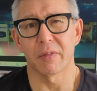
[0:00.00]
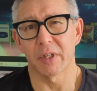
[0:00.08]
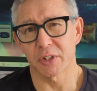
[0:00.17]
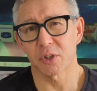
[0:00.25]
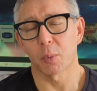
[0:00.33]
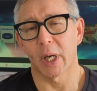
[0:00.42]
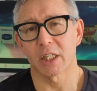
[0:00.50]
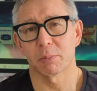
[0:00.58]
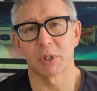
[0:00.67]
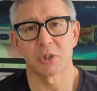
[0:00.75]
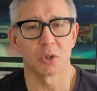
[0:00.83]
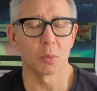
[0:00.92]
then this is why it's
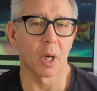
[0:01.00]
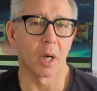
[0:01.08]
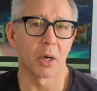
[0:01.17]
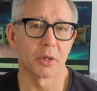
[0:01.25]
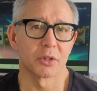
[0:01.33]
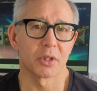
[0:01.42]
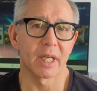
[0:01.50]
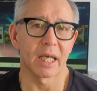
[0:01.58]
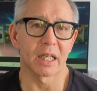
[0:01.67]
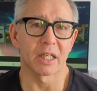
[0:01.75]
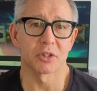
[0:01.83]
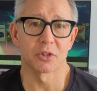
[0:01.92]
been so hard to
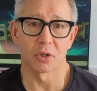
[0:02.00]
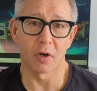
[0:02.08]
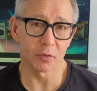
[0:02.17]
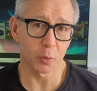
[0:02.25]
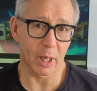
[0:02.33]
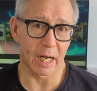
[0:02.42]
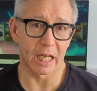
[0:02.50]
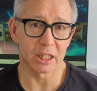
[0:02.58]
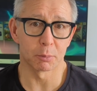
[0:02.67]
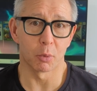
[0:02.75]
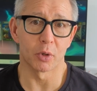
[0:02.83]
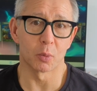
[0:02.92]
get a software
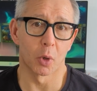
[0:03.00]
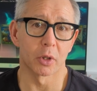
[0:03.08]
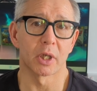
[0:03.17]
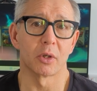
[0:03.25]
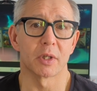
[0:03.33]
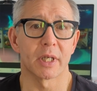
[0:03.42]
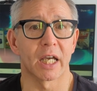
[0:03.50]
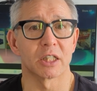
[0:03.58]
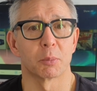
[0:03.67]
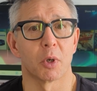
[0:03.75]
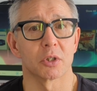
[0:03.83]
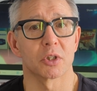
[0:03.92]
exploit working on the
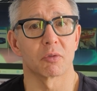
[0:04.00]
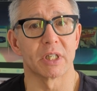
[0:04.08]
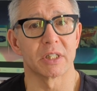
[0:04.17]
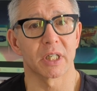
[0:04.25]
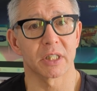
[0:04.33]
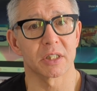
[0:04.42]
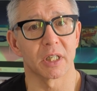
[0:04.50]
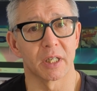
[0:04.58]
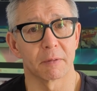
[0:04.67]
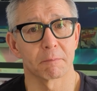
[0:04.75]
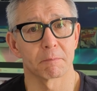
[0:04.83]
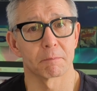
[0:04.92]
Xbox 360.